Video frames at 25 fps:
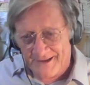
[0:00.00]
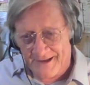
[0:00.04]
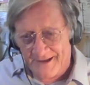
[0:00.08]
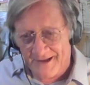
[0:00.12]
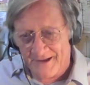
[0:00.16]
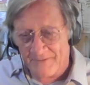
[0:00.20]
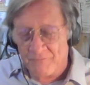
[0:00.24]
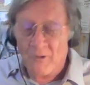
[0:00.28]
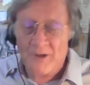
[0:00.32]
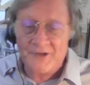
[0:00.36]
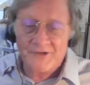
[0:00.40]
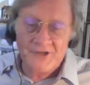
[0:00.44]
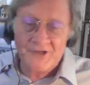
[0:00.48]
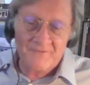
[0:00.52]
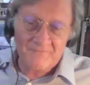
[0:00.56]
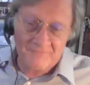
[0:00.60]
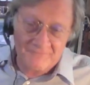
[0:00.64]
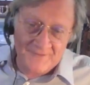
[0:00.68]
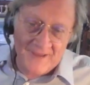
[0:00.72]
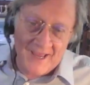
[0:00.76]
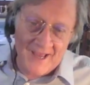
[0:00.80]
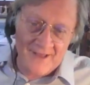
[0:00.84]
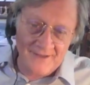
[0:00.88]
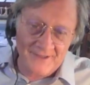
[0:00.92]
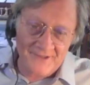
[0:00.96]
uh, which
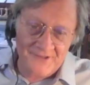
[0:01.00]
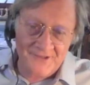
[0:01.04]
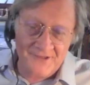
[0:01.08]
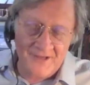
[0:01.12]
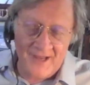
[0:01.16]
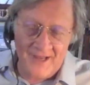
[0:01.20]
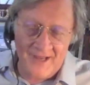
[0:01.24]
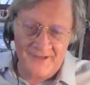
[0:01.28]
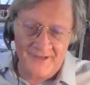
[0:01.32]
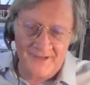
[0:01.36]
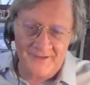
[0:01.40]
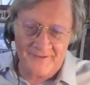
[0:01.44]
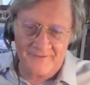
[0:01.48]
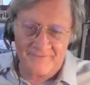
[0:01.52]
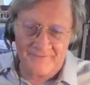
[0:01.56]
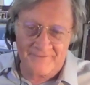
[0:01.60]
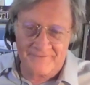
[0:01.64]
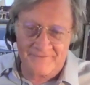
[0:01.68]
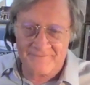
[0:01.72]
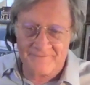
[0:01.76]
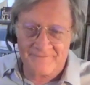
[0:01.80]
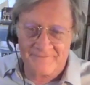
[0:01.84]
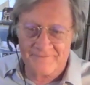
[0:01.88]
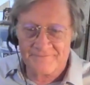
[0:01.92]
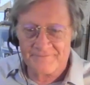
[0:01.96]
Valis kind of
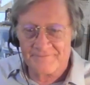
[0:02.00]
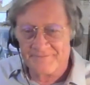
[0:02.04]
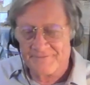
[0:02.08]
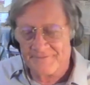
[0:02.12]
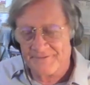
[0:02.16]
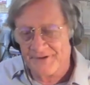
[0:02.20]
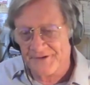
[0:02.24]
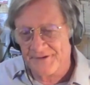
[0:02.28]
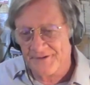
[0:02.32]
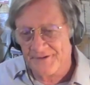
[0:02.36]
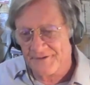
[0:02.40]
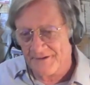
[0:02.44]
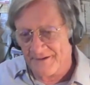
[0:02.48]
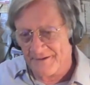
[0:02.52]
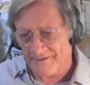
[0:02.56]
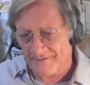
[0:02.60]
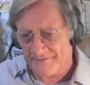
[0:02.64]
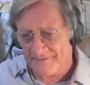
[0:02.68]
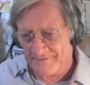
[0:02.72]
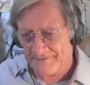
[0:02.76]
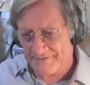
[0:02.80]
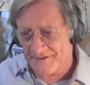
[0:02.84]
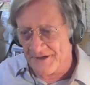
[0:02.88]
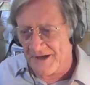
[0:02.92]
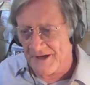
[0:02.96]
uh,
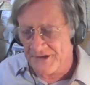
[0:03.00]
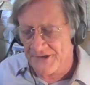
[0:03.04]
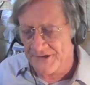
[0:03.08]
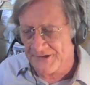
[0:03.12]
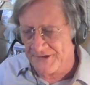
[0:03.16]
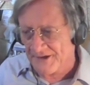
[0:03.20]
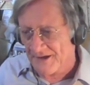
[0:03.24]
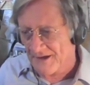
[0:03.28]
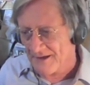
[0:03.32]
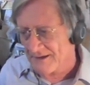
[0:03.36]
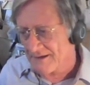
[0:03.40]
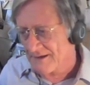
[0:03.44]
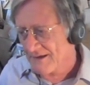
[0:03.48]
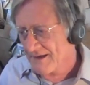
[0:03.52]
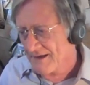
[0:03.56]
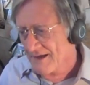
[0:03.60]
touches on.